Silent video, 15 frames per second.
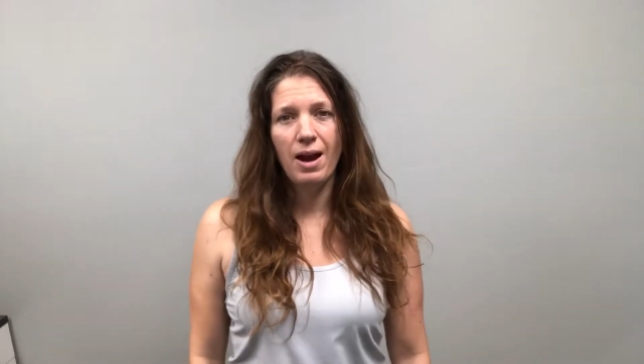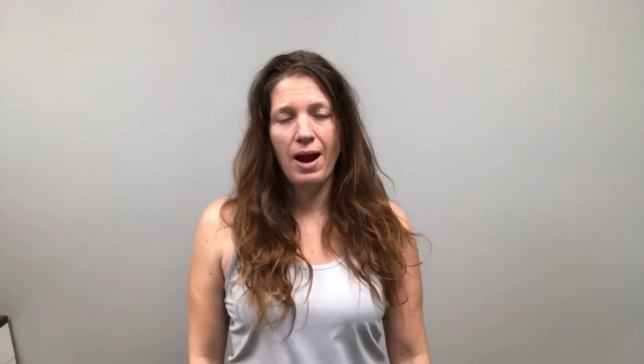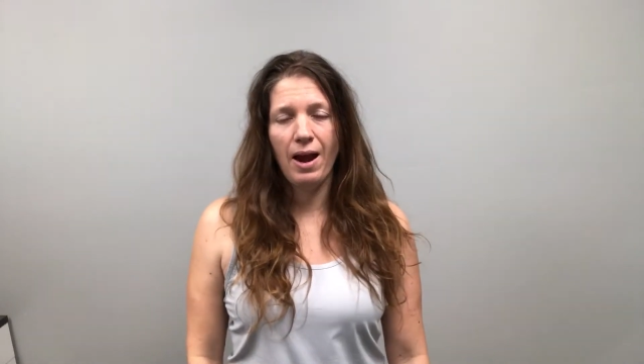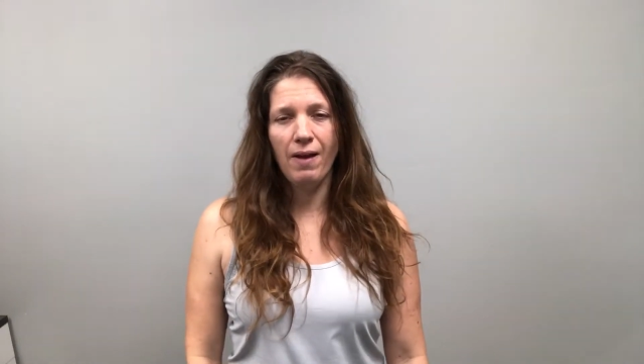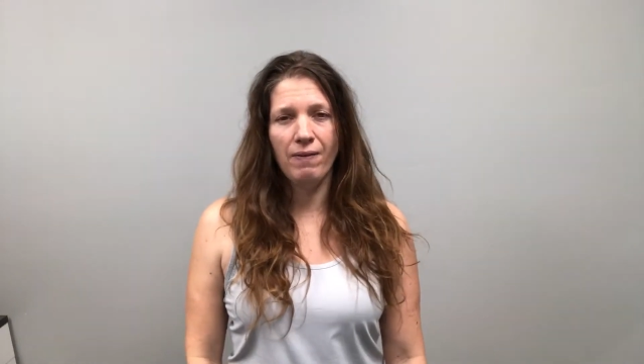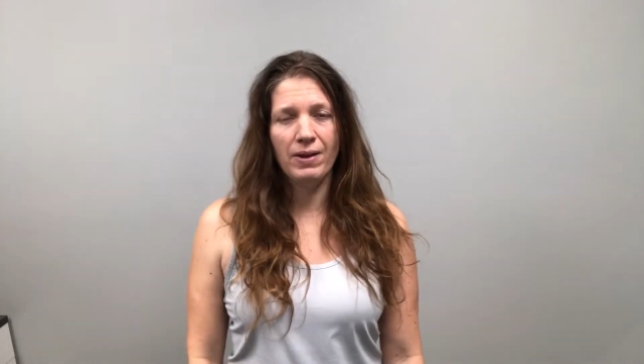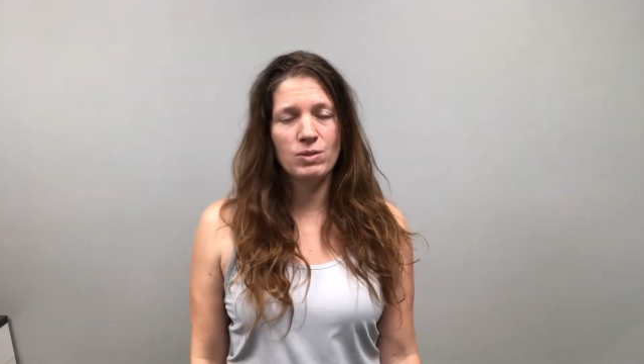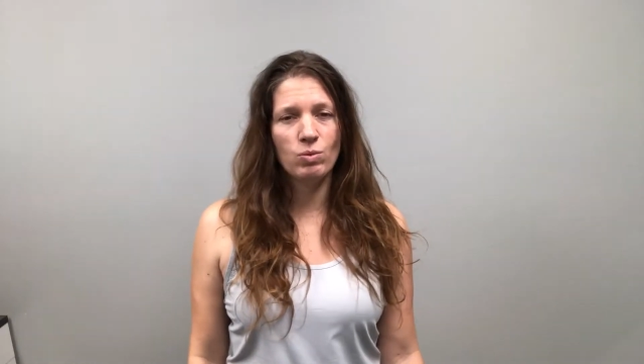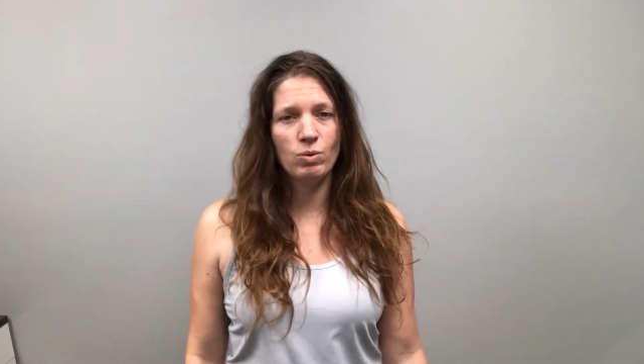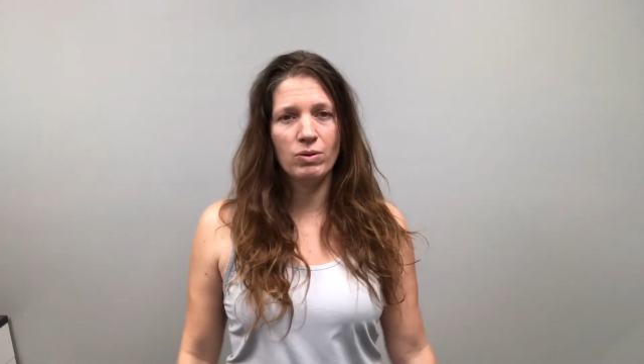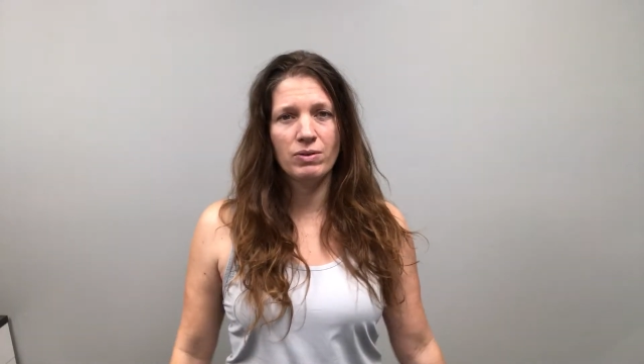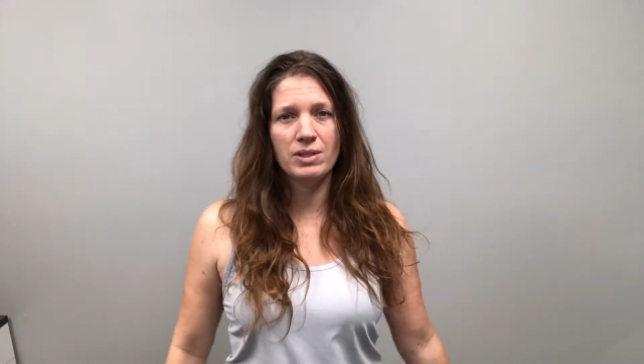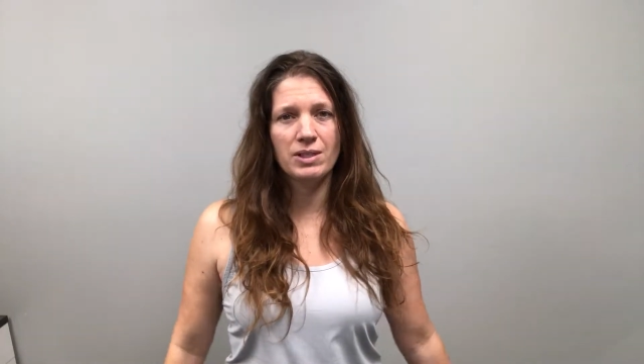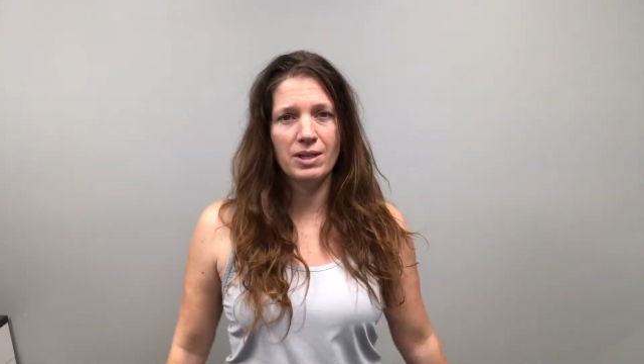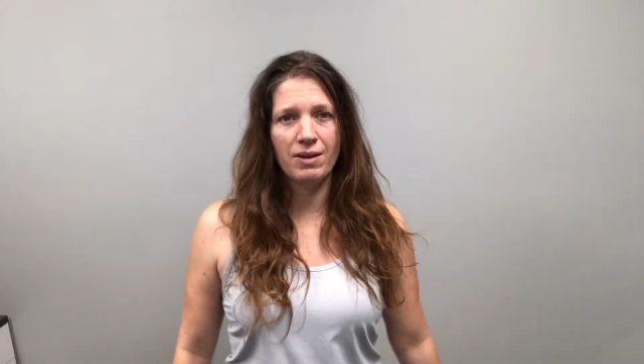And that's one
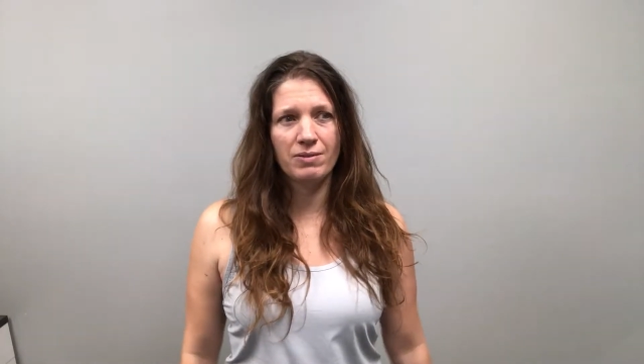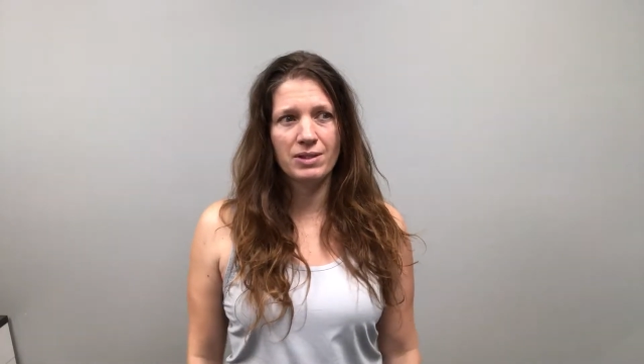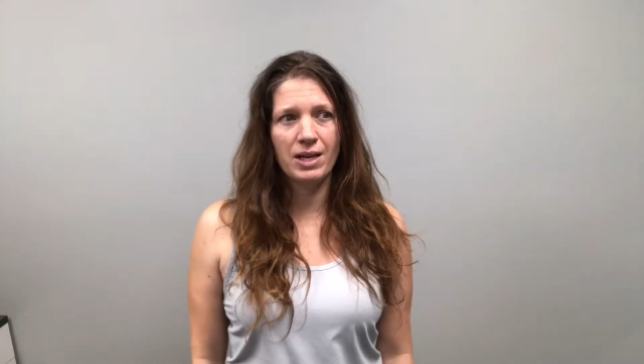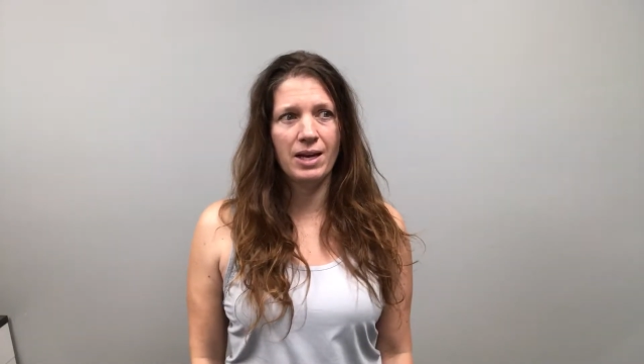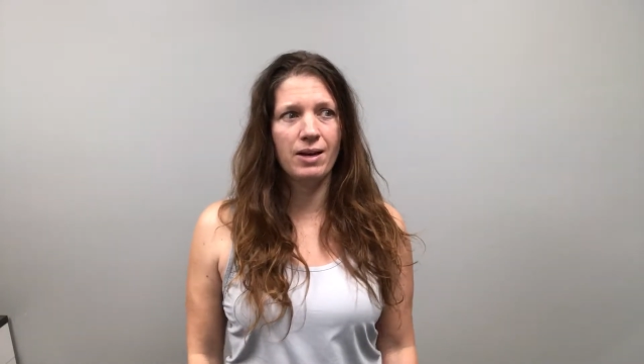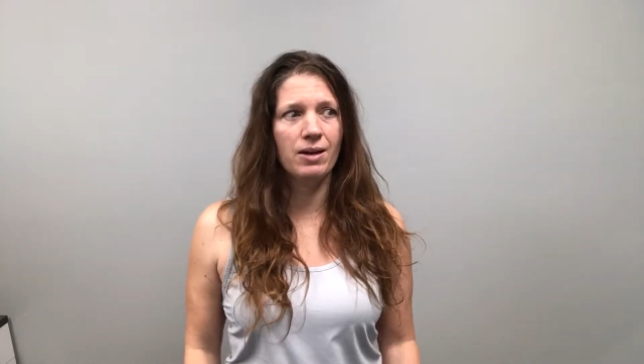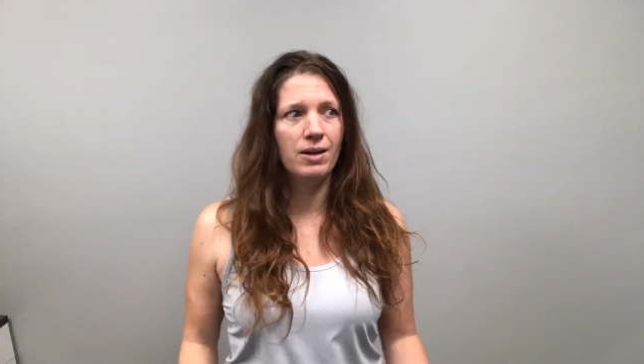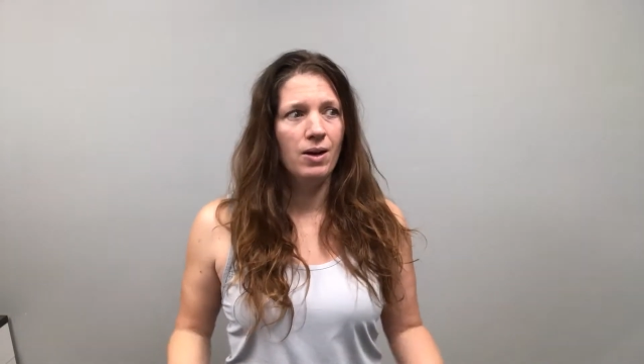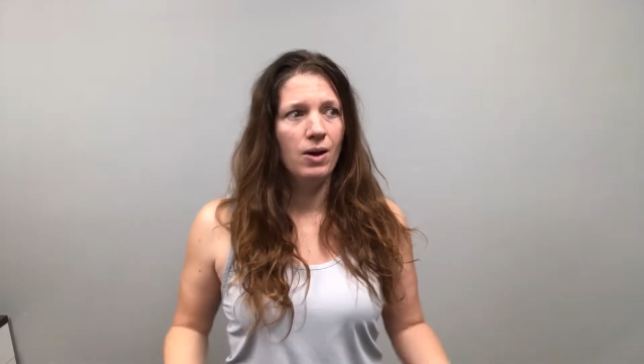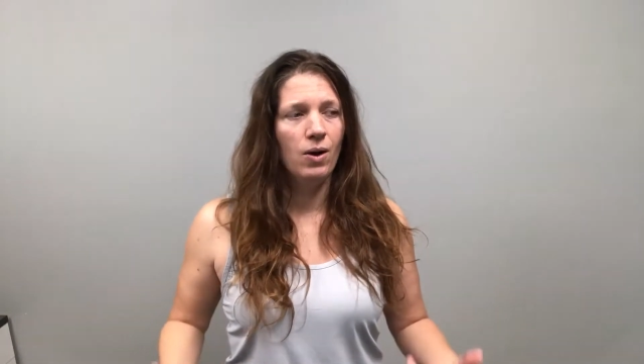reason I was like,